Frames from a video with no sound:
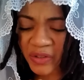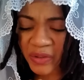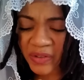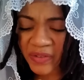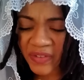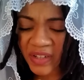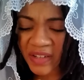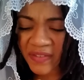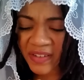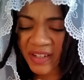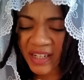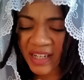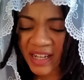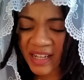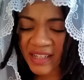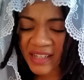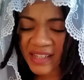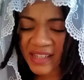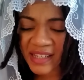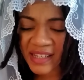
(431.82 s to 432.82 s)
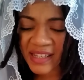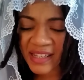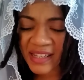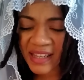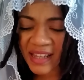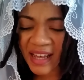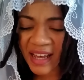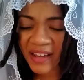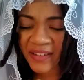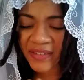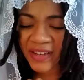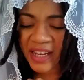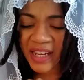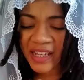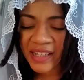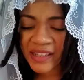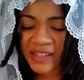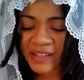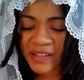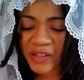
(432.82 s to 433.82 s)
given us this life
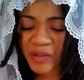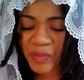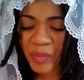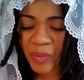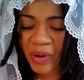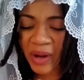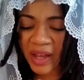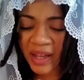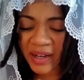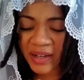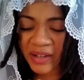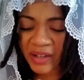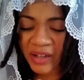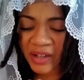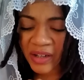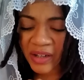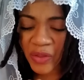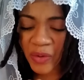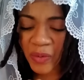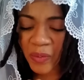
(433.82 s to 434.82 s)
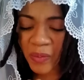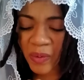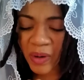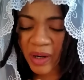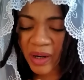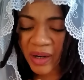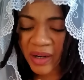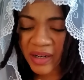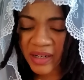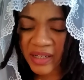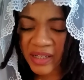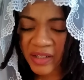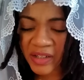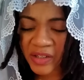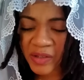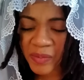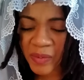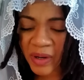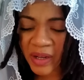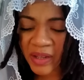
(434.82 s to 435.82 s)
to spread the word, to
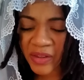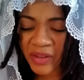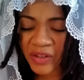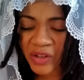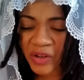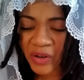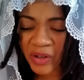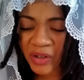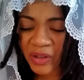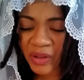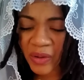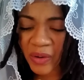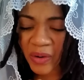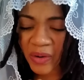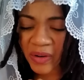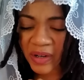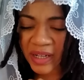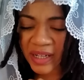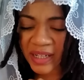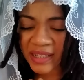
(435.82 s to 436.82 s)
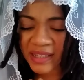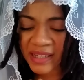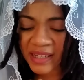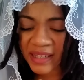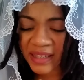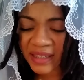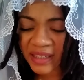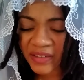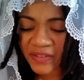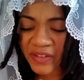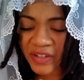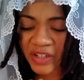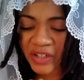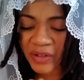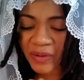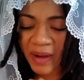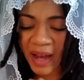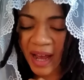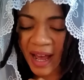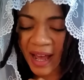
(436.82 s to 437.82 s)
spread your glory, and to lift
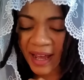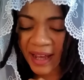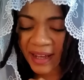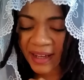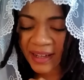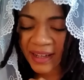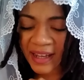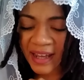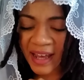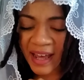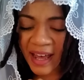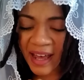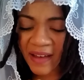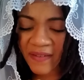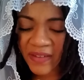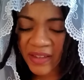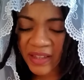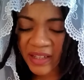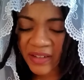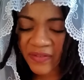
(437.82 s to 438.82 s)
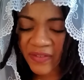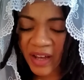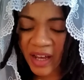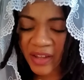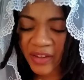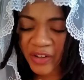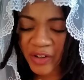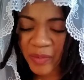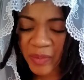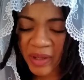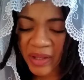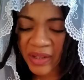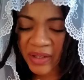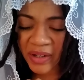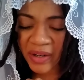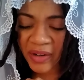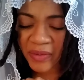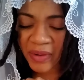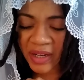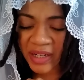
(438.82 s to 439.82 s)
you high, Heavenly Father and Mother.
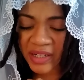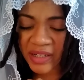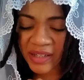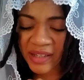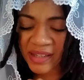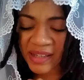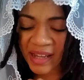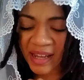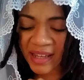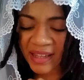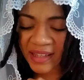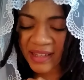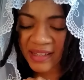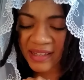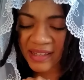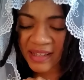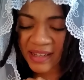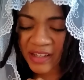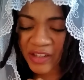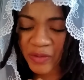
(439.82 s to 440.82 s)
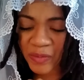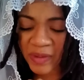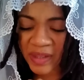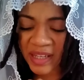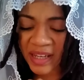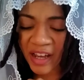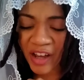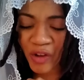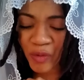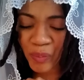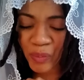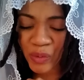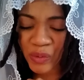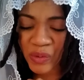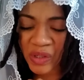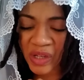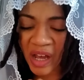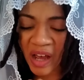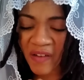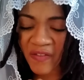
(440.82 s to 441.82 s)
And I just say these things with the
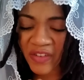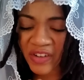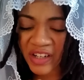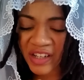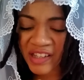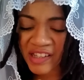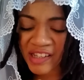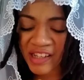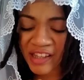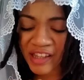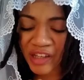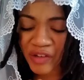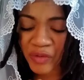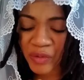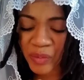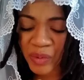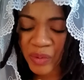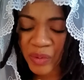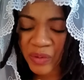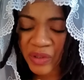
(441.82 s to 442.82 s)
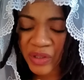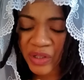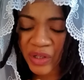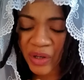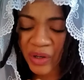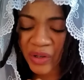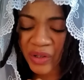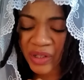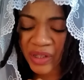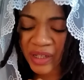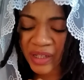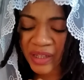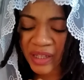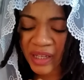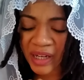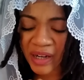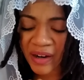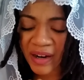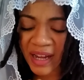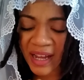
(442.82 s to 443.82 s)
utmost confidence that they will be returned and that
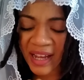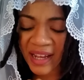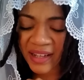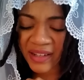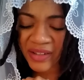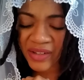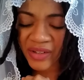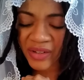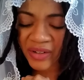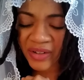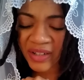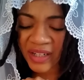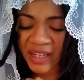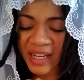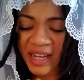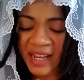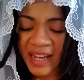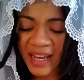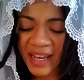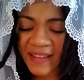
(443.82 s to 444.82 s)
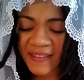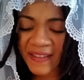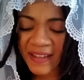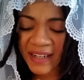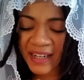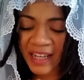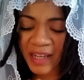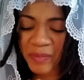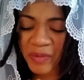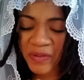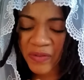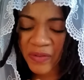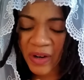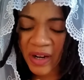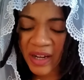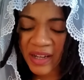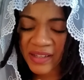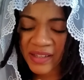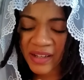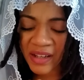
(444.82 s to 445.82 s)
they are answered. In the name of
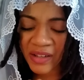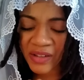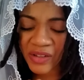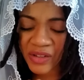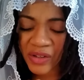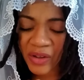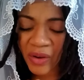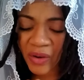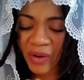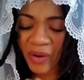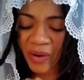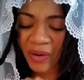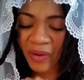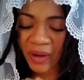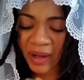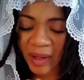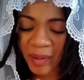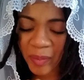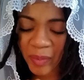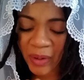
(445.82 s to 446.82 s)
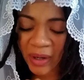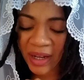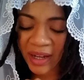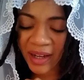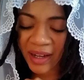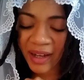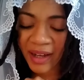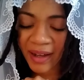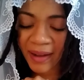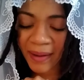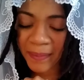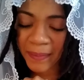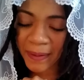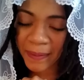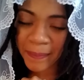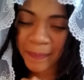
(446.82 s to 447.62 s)
Christ on Song Hong, I pray. Amen.